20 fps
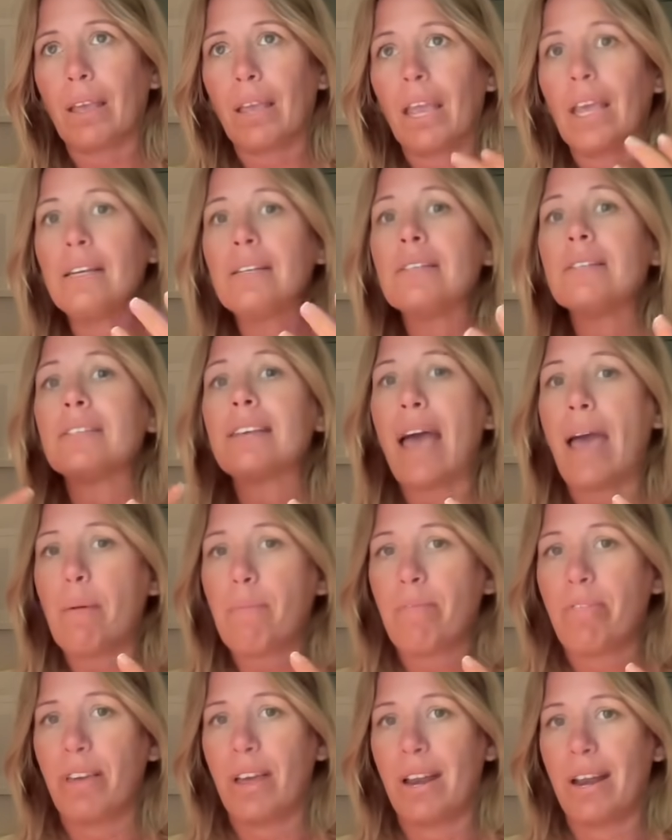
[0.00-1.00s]

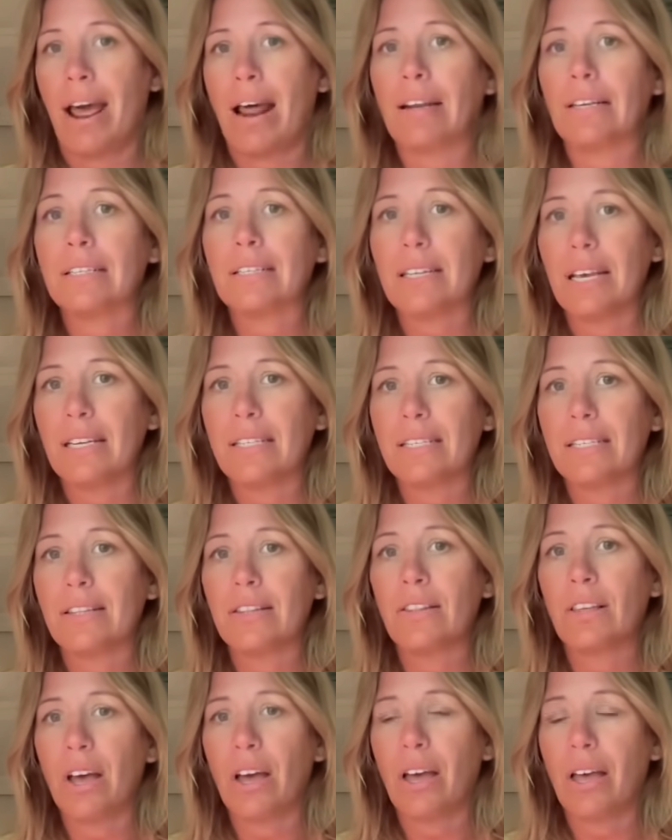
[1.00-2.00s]
in-depth analysis
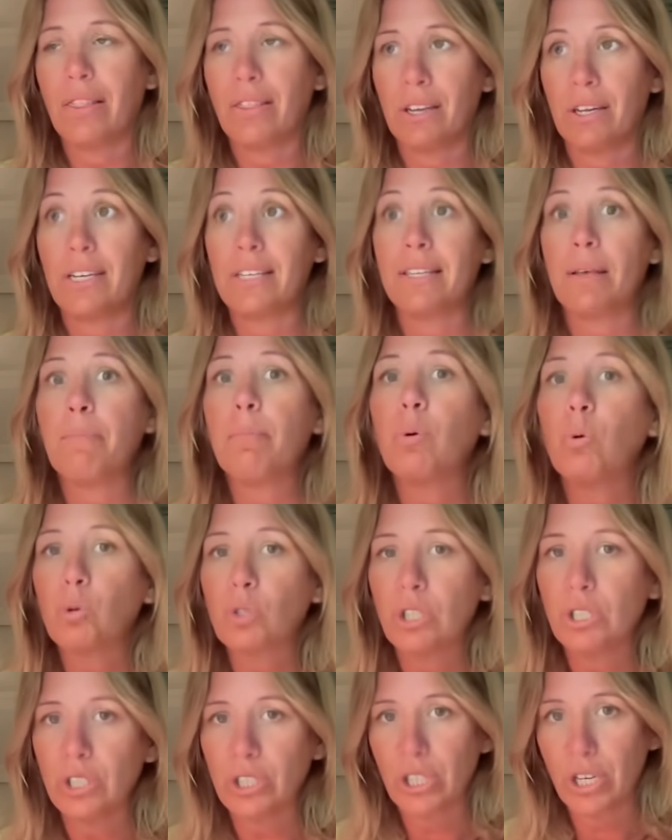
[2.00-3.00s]
that is
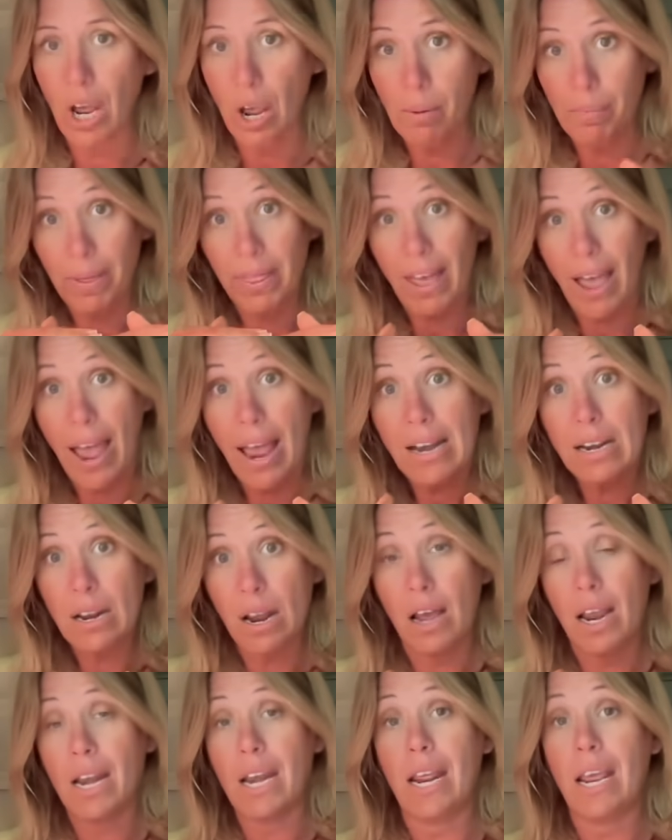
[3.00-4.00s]
important to know. But the
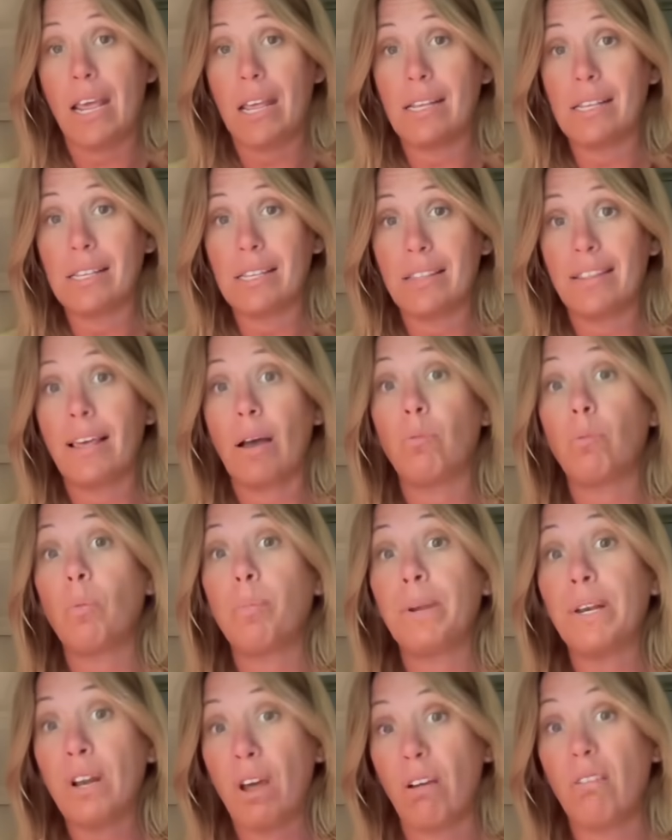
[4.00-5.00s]
headline is there will
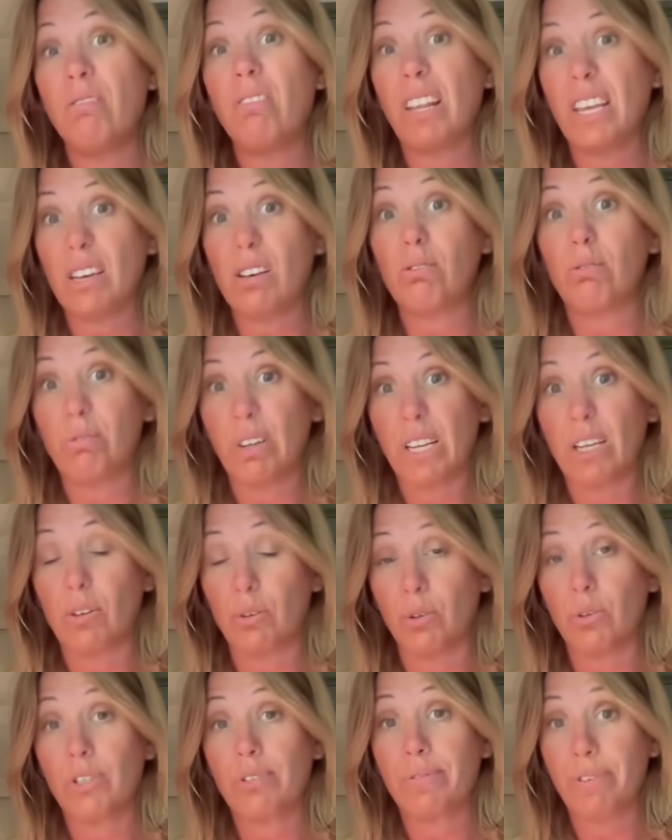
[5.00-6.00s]
be no legal
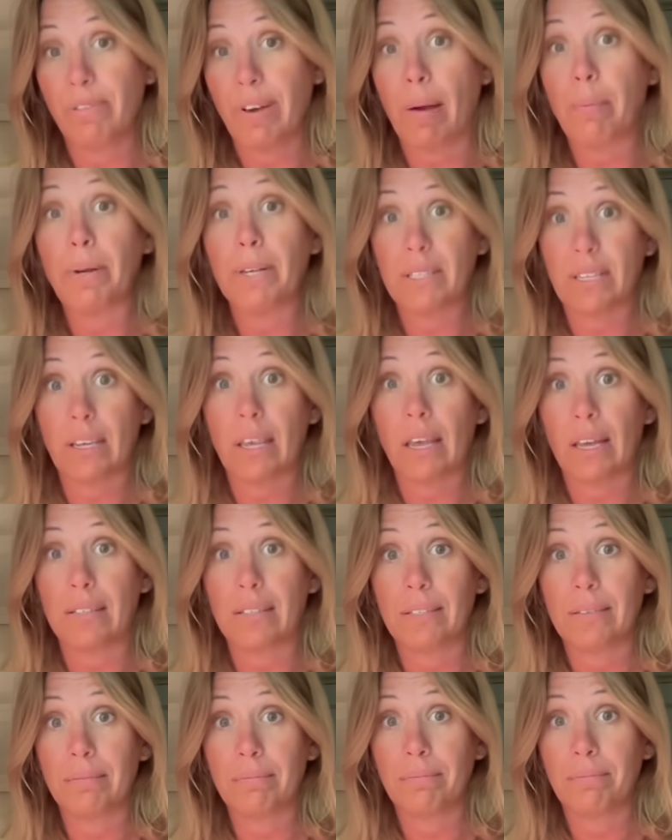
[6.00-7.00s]
recourse for families and
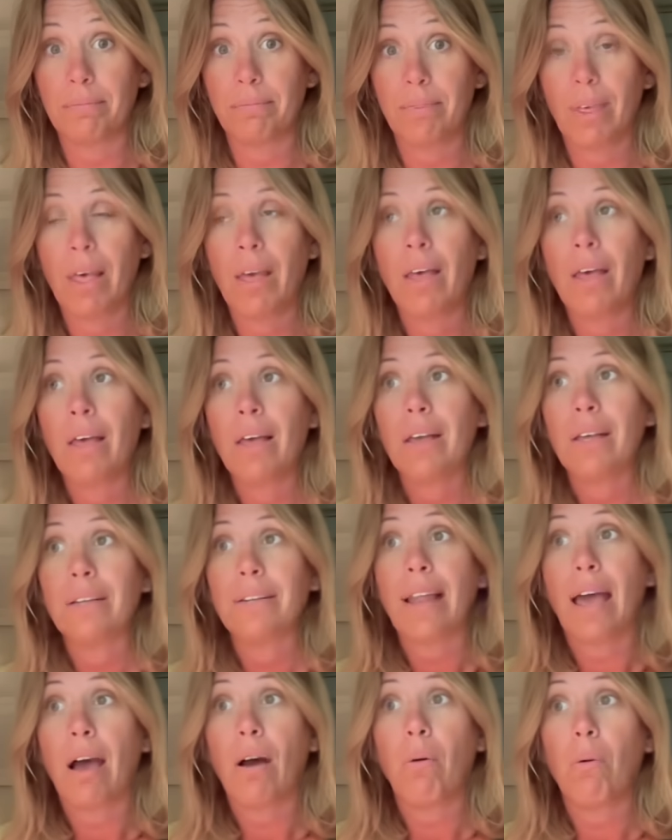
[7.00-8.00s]
kids.
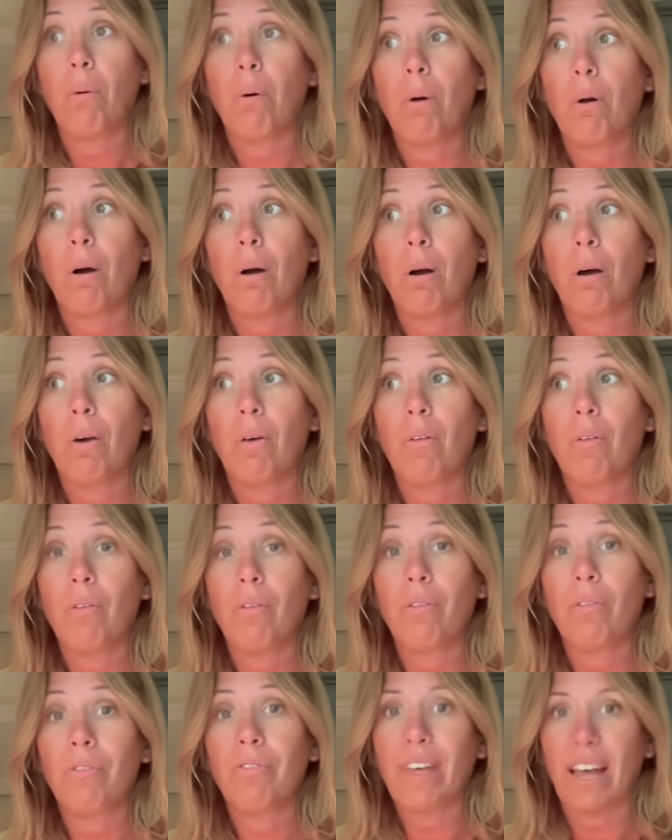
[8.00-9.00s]
Now,
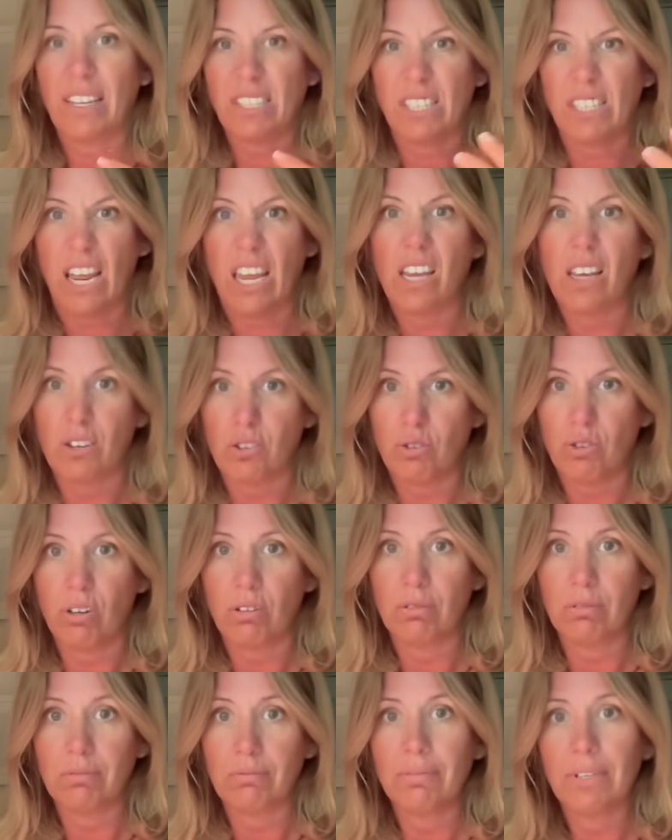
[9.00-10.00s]
that's state
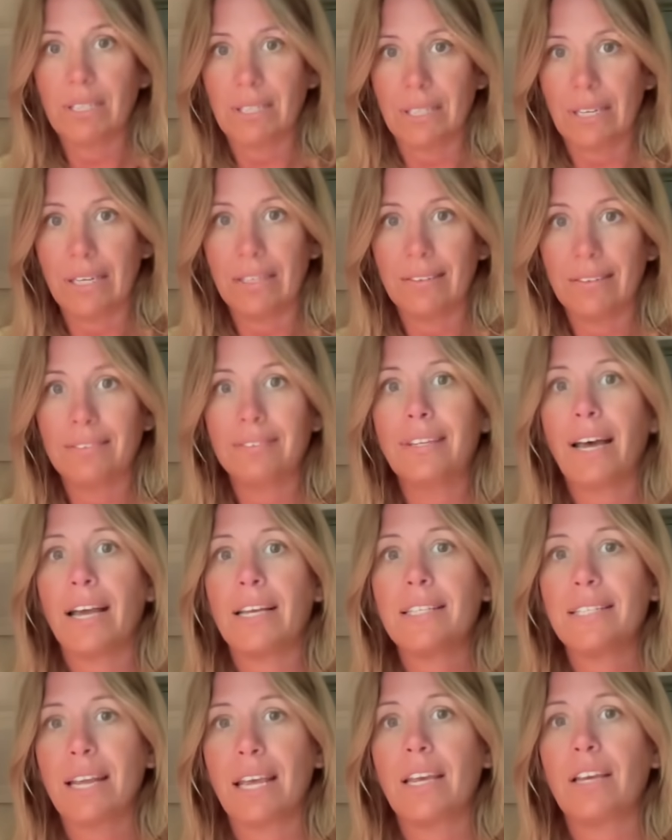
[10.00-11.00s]
control, isn't it? That
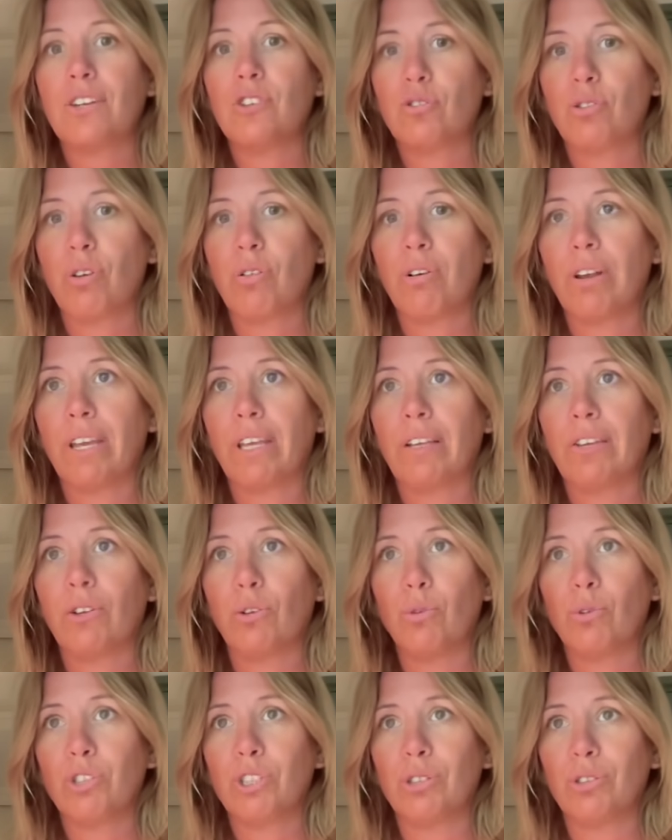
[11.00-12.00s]
is state controlling
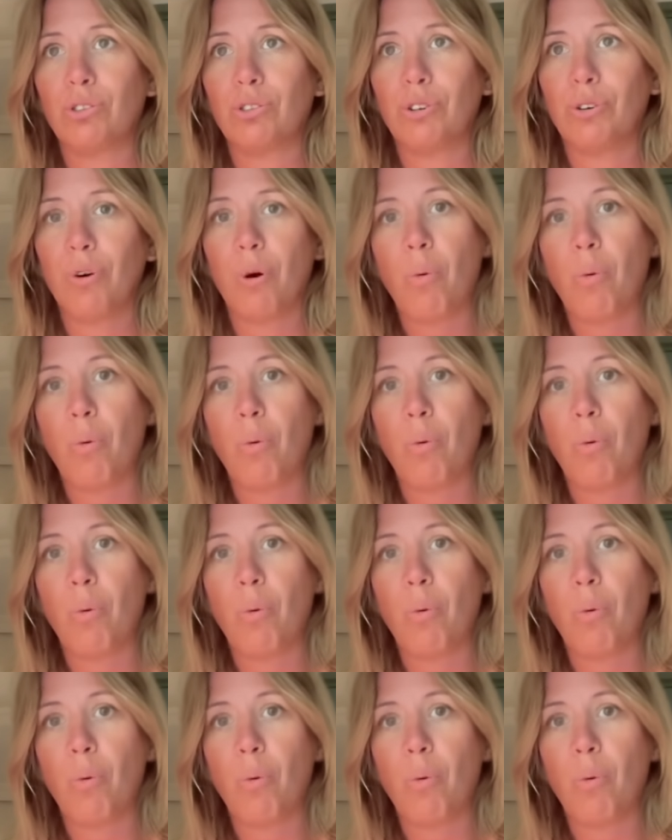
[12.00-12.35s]
your children